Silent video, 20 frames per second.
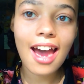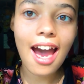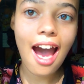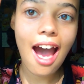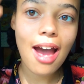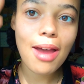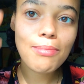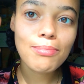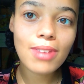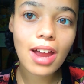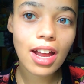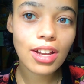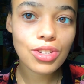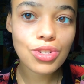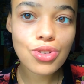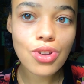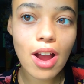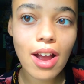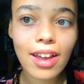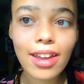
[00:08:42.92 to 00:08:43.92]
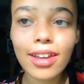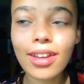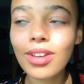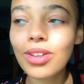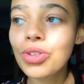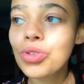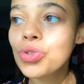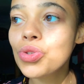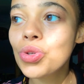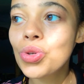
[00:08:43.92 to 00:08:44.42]
I'm not
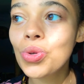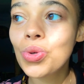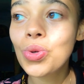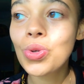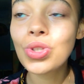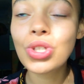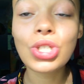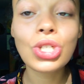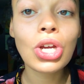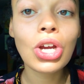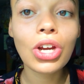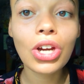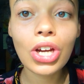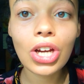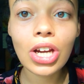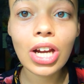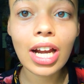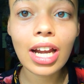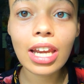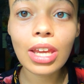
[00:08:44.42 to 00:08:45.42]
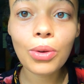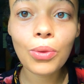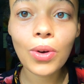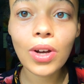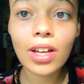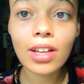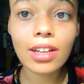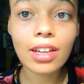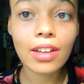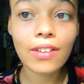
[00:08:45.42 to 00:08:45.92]
trying to deter
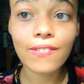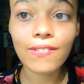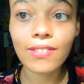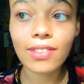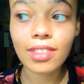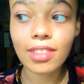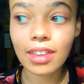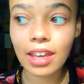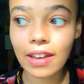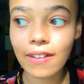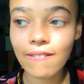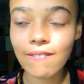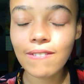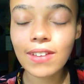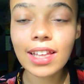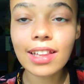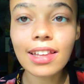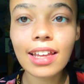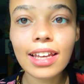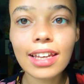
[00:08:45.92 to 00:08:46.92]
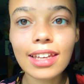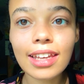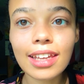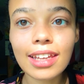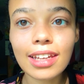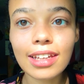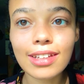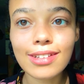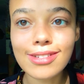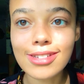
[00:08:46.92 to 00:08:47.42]
anyone if they feel like
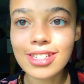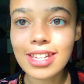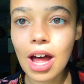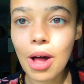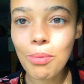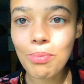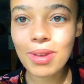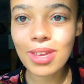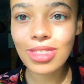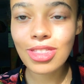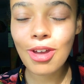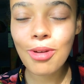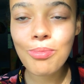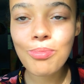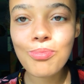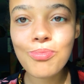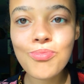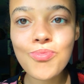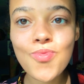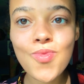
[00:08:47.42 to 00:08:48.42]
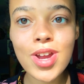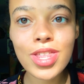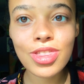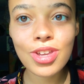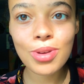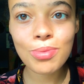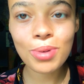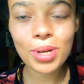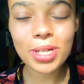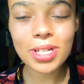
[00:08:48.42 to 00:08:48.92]
it is helping them with
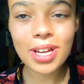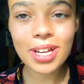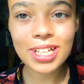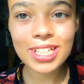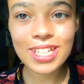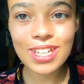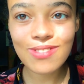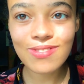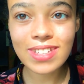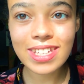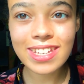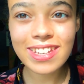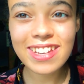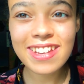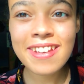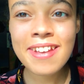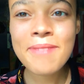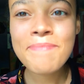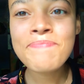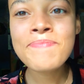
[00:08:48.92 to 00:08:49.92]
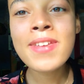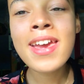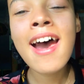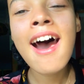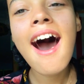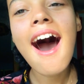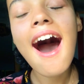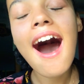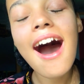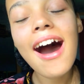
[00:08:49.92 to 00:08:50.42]
their productivity.
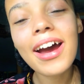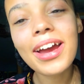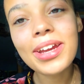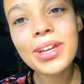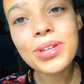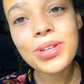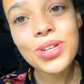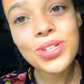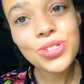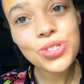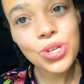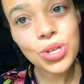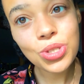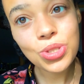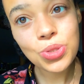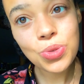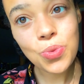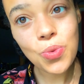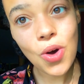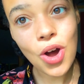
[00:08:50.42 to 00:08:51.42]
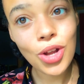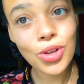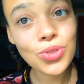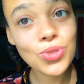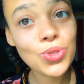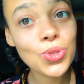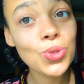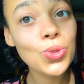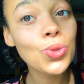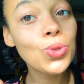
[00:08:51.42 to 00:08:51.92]
I just
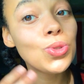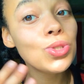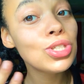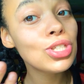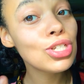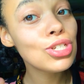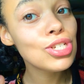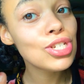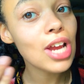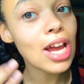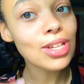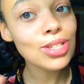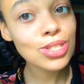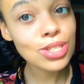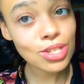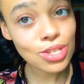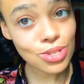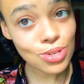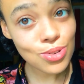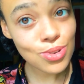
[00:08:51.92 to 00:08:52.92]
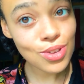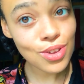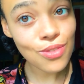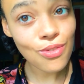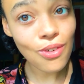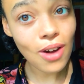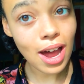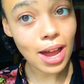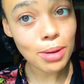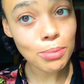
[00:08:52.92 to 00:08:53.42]
want to suggest to you, good
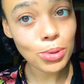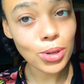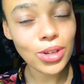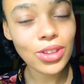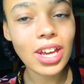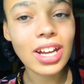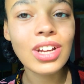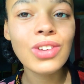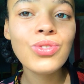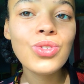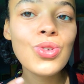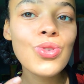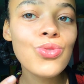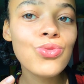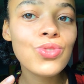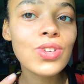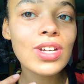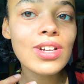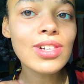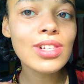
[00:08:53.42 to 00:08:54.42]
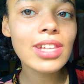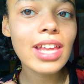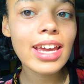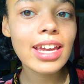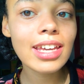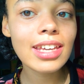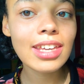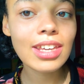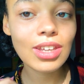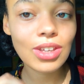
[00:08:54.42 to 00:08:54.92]
viber, that if you feel
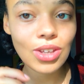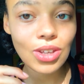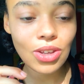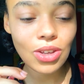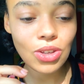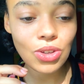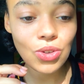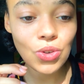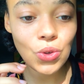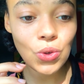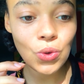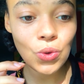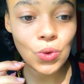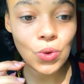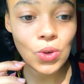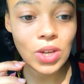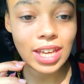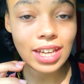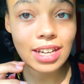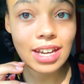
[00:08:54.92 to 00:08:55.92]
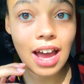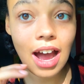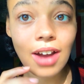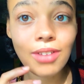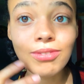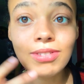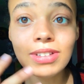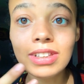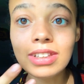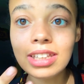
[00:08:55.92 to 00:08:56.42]
like you
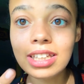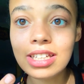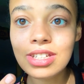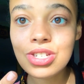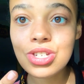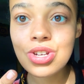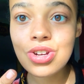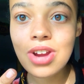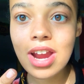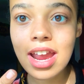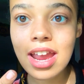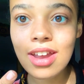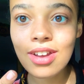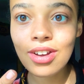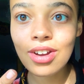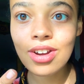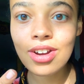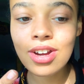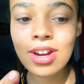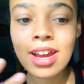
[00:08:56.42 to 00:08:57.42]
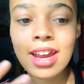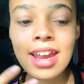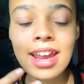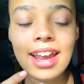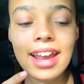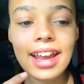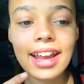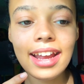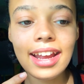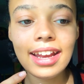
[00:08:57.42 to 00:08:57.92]
cannot release your anger
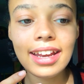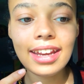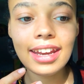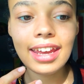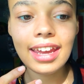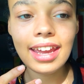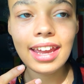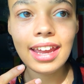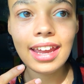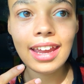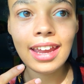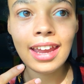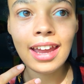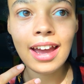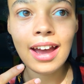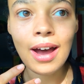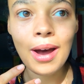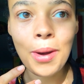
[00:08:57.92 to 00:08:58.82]
in a